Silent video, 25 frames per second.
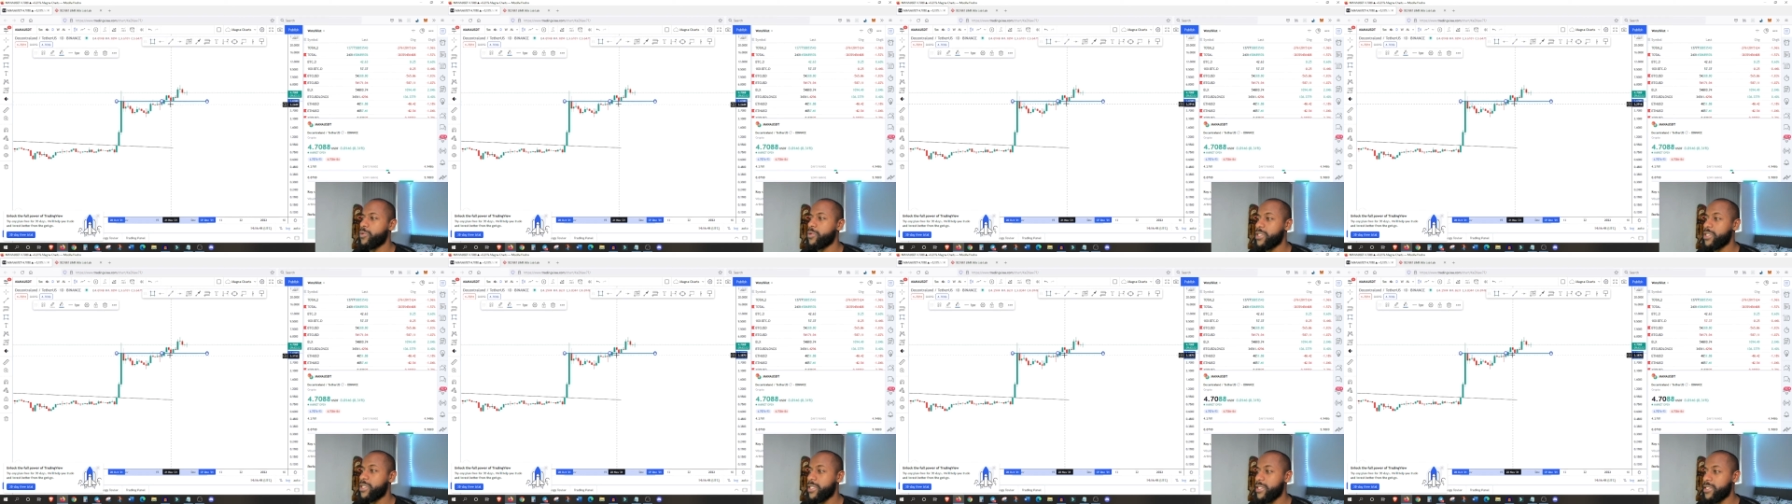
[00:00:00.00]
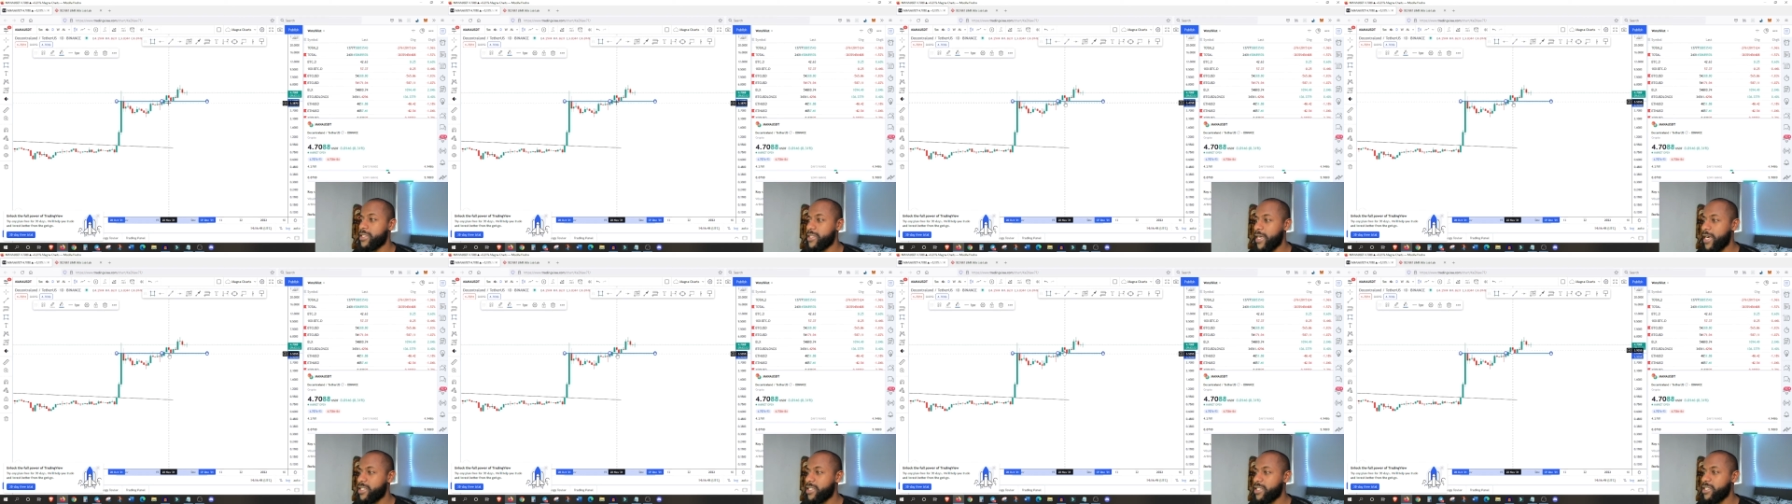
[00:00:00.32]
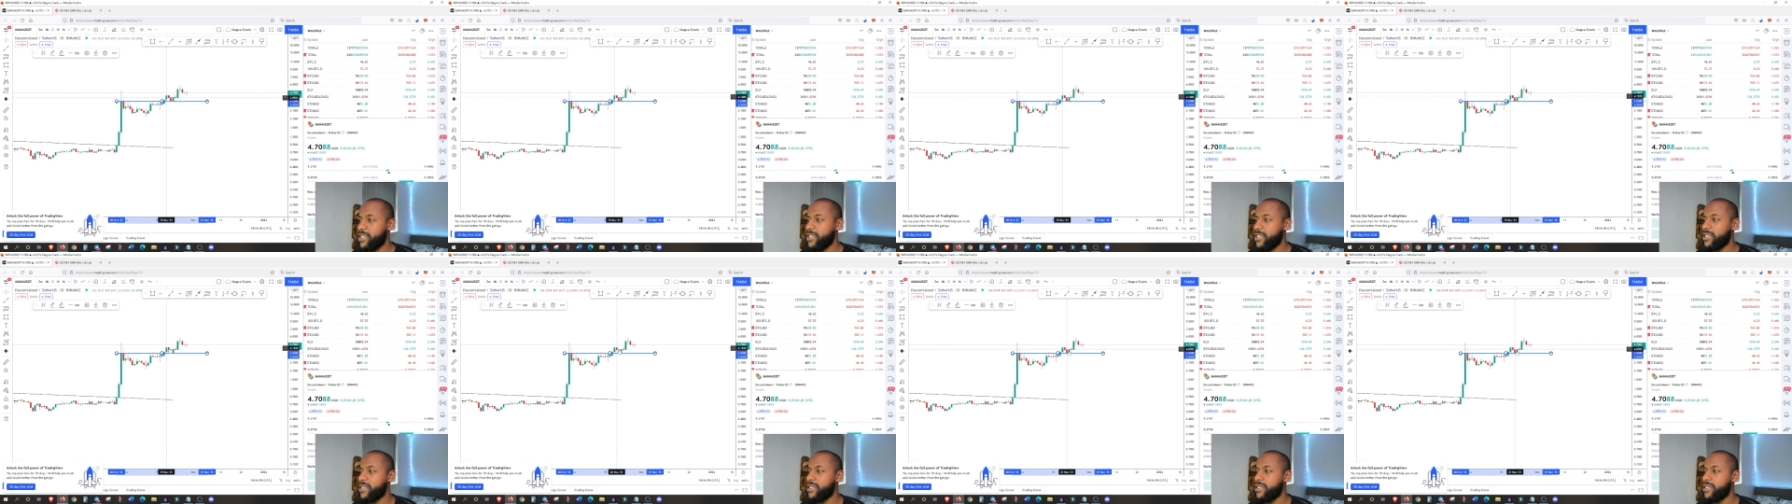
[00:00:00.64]
which has
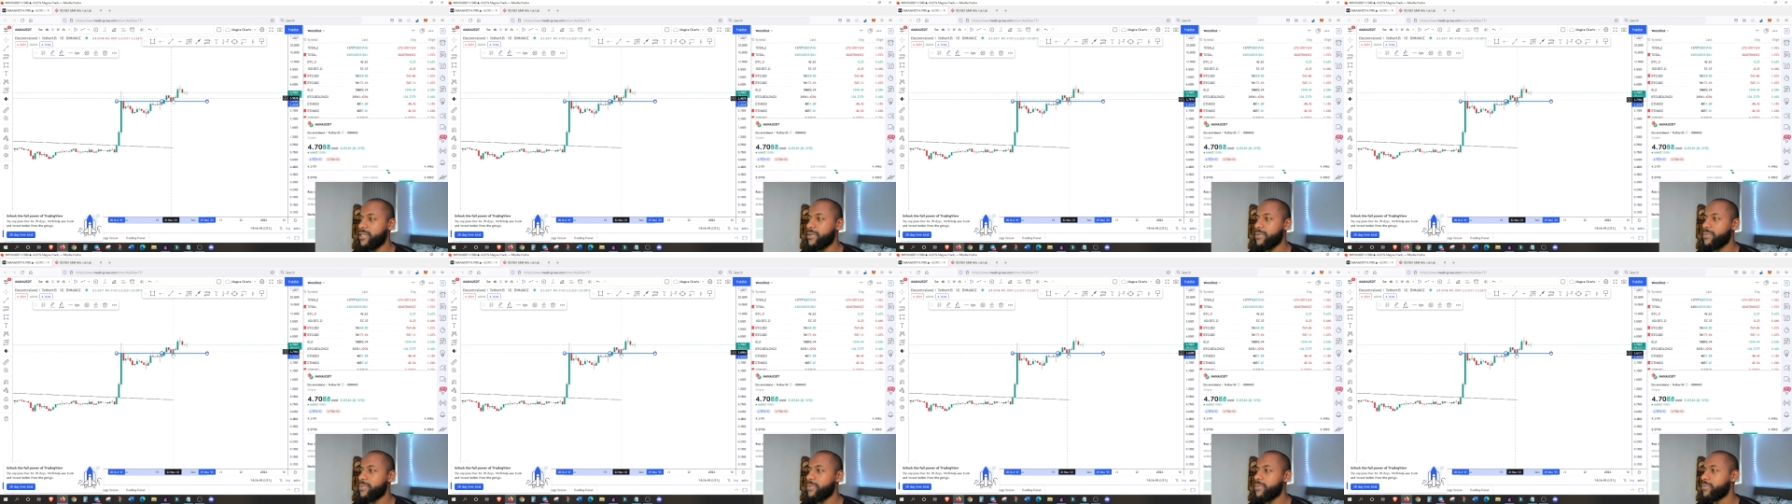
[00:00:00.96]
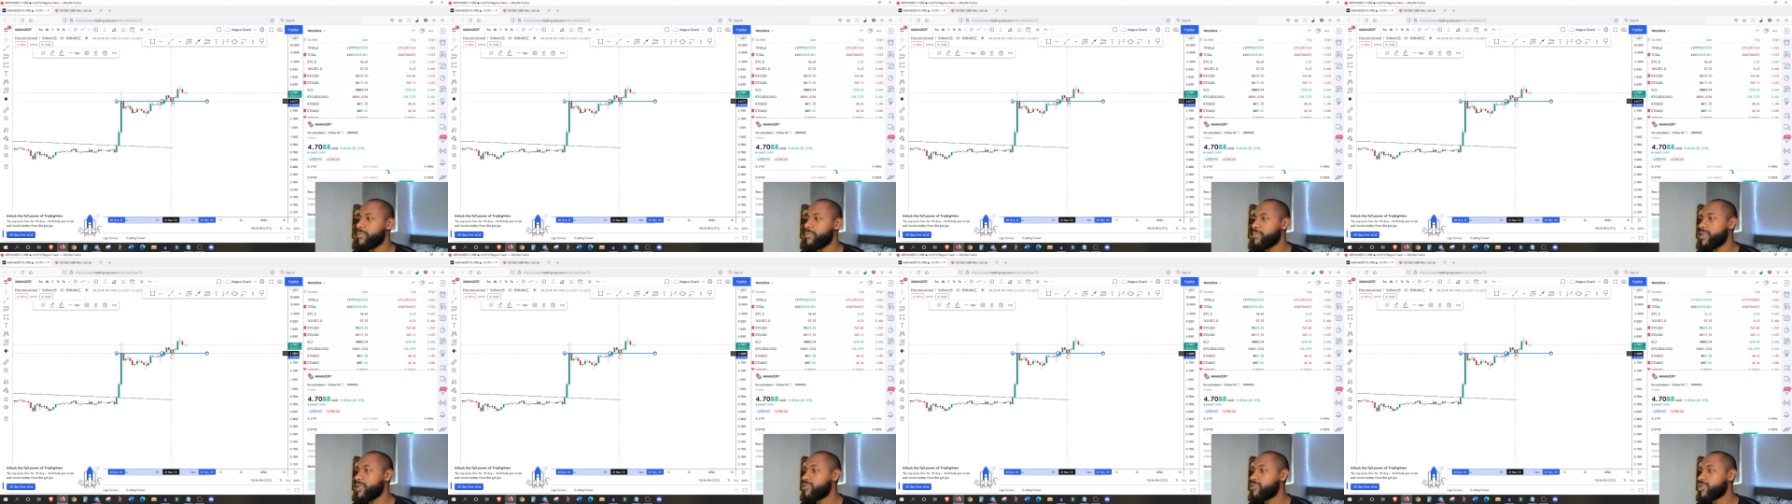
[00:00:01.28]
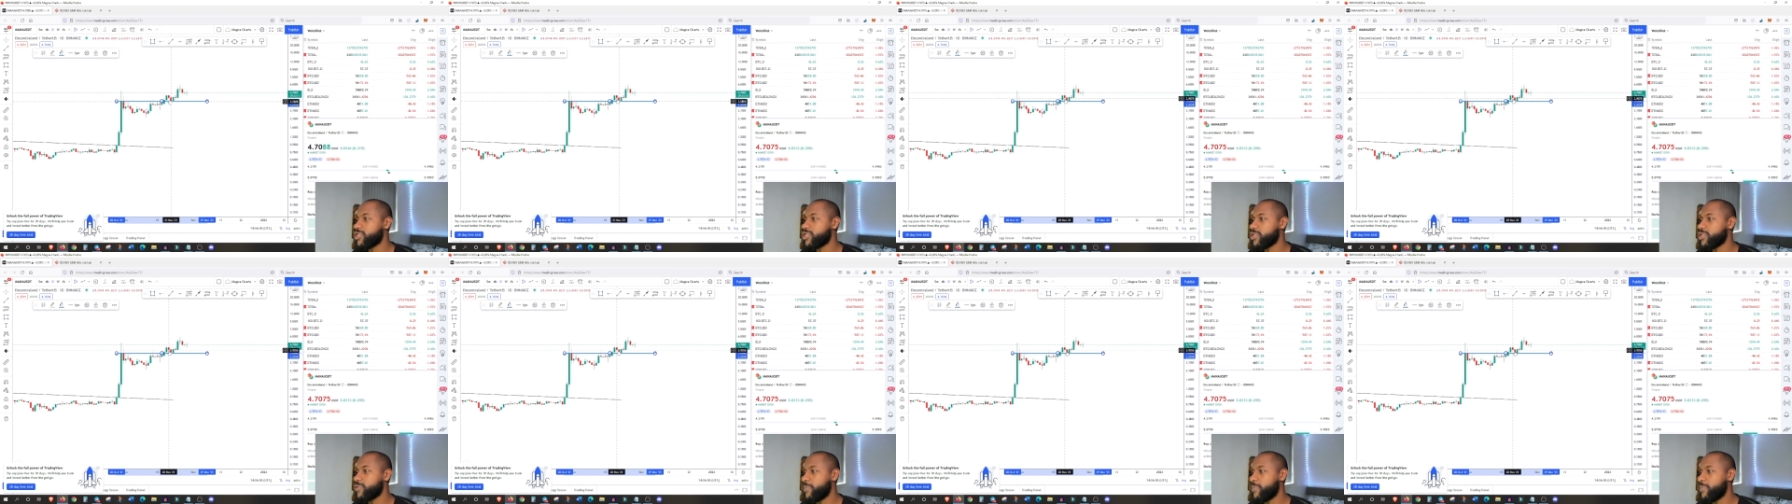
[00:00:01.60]
actually been